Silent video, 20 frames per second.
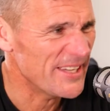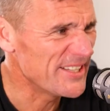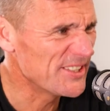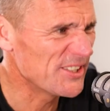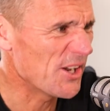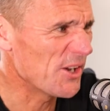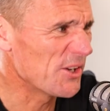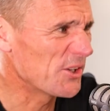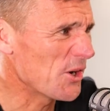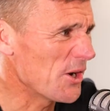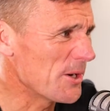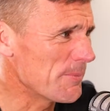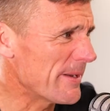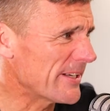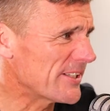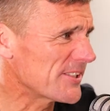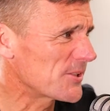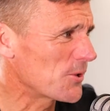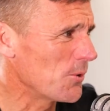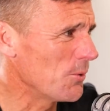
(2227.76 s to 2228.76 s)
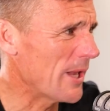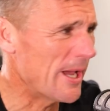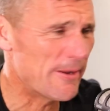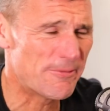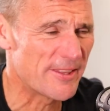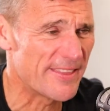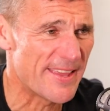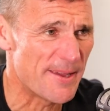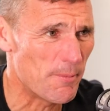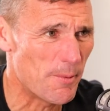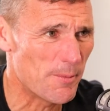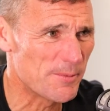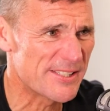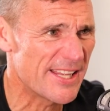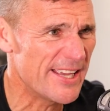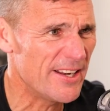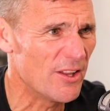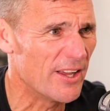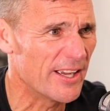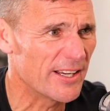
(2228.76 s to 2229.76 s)
And going back to school after that, what was
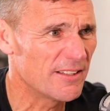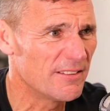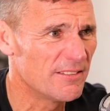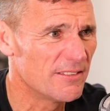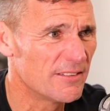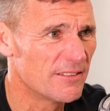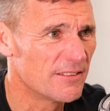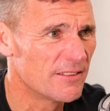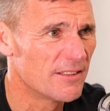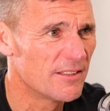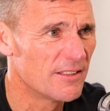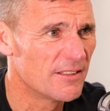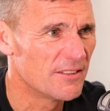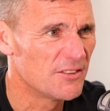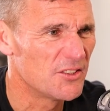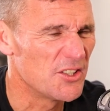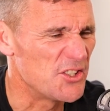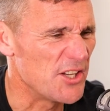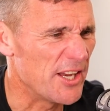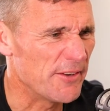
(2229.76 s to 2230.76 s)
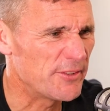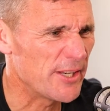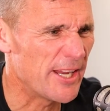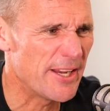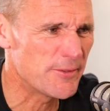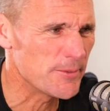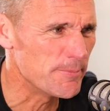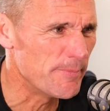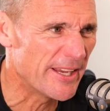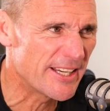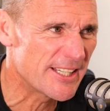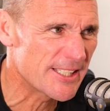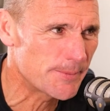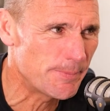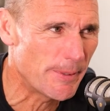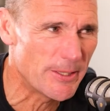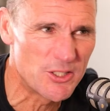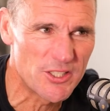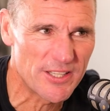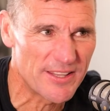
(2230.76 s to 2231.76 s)
that like? Did you have to make a
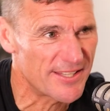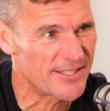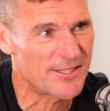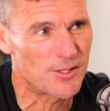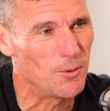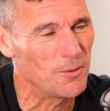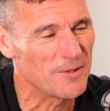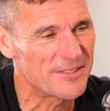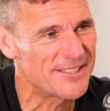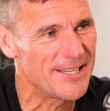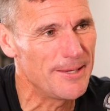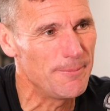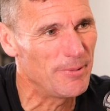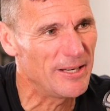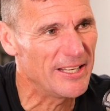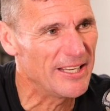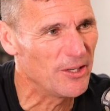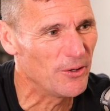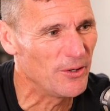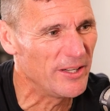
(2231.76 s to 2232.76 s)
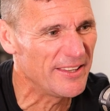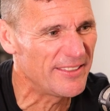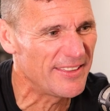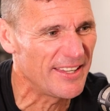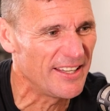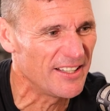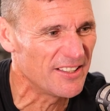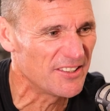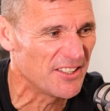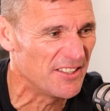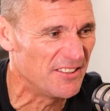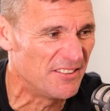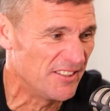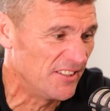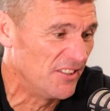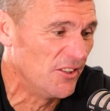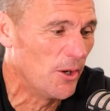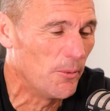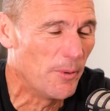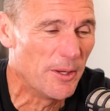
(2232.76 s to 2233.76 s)
speech at the school assembly or anything?
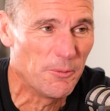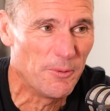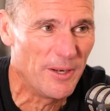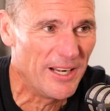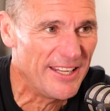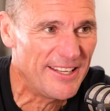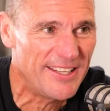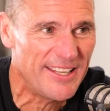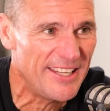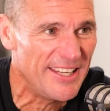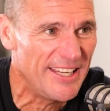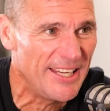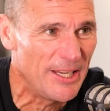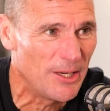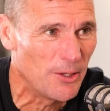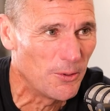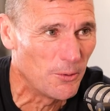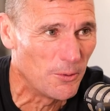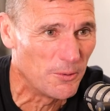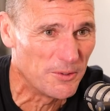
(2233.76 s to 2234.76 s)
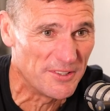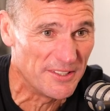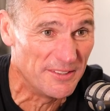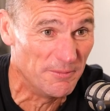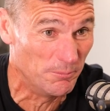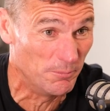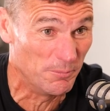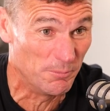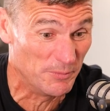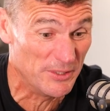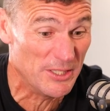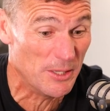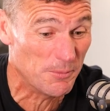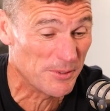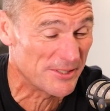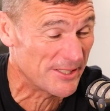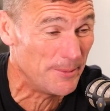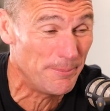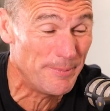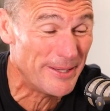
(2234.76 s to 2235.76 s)
Did no one really care, or
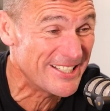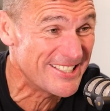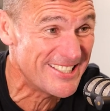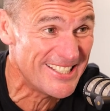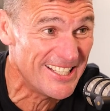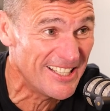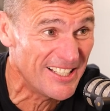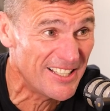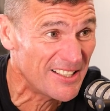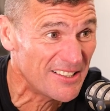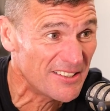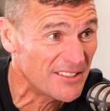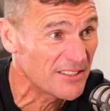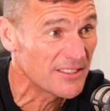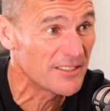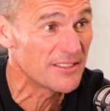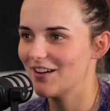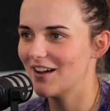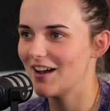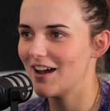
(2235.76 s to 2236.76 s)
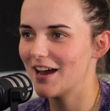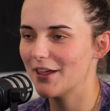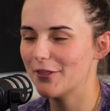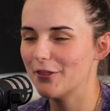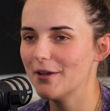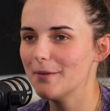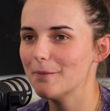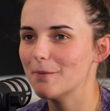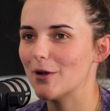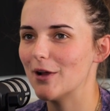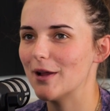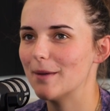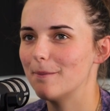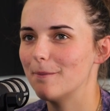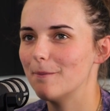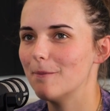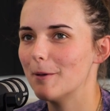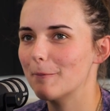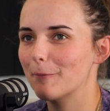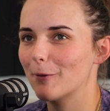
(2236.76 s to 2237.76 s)
was it a big deal? I think my
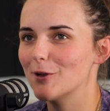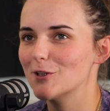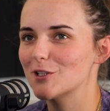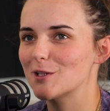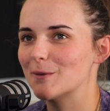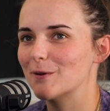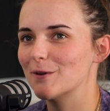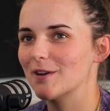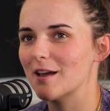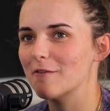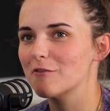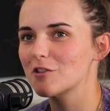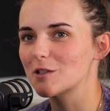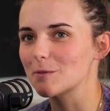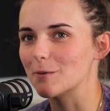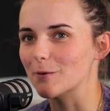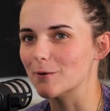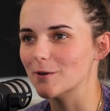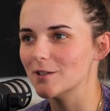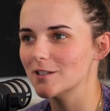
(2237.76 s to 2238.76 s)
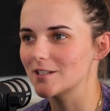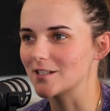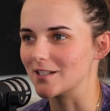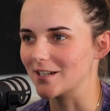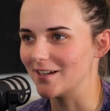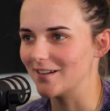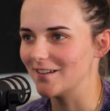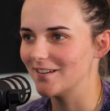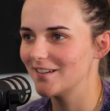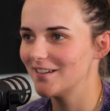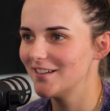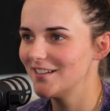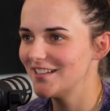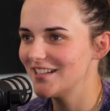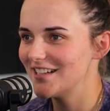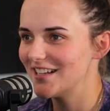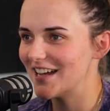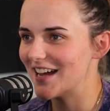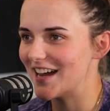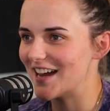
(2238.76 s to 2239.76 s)
principal loves sports, so
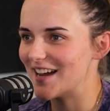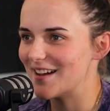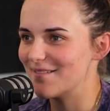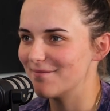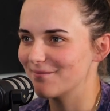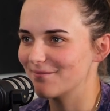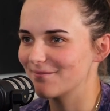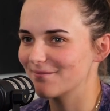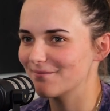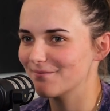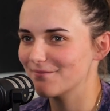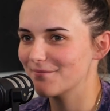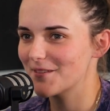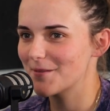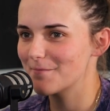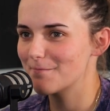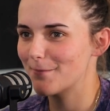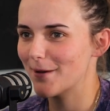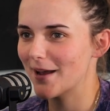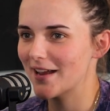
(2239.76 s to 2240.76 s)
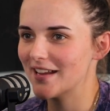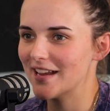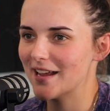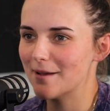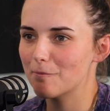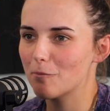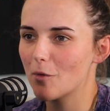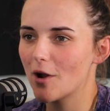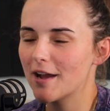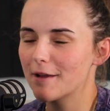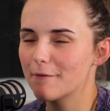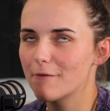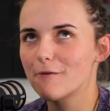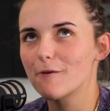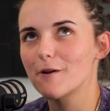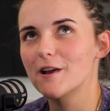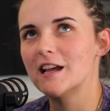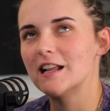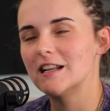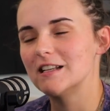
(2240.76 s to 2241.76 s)
but yeah, my
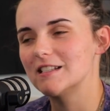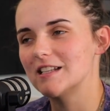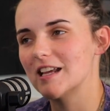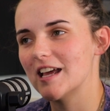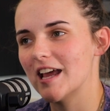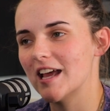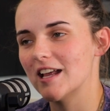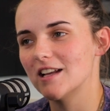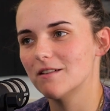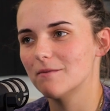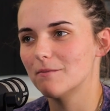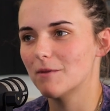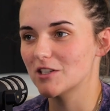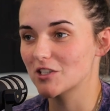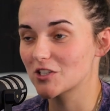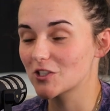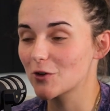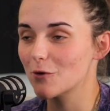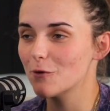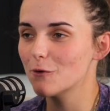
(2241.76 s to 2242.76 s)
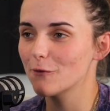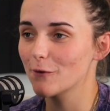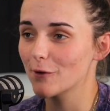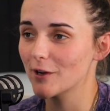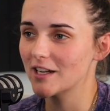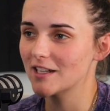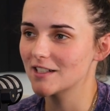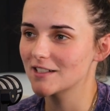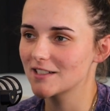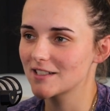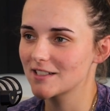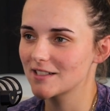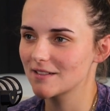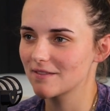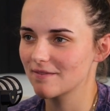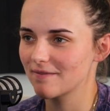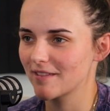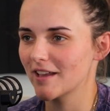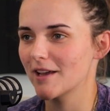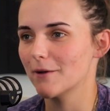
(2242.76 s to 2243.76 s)
school friends
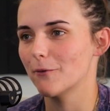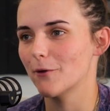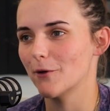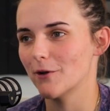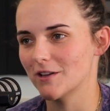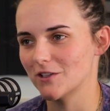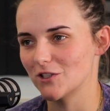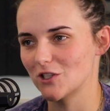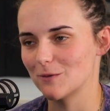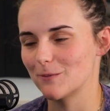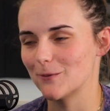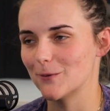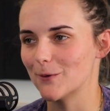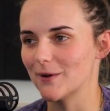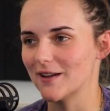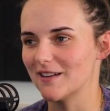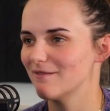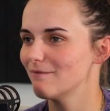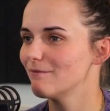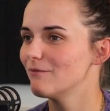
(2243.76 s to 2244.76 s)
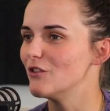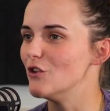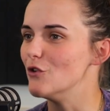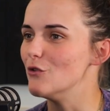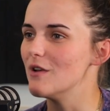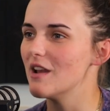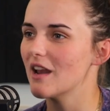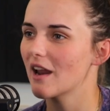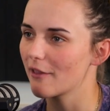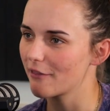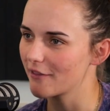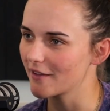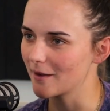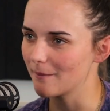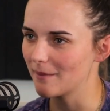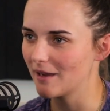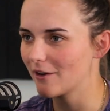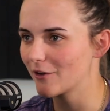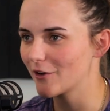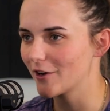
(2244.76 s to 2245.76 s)
that weren't in sport knew nothing
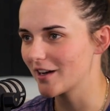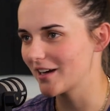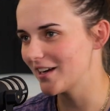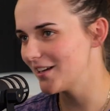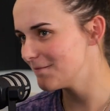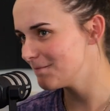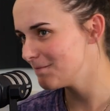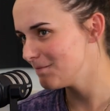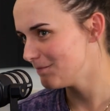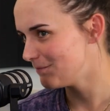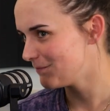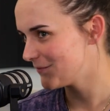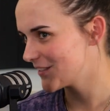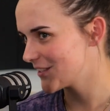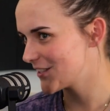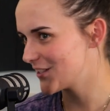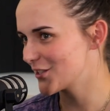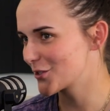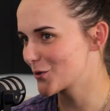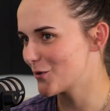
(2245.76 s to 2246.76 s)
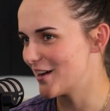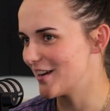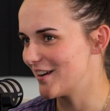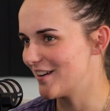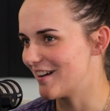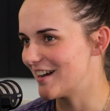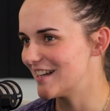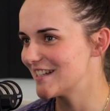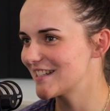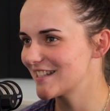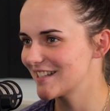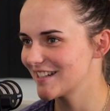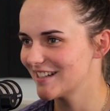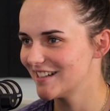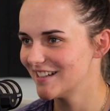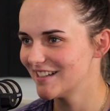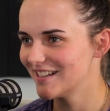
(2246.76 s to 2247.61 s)
about cricket, so it's quite nice.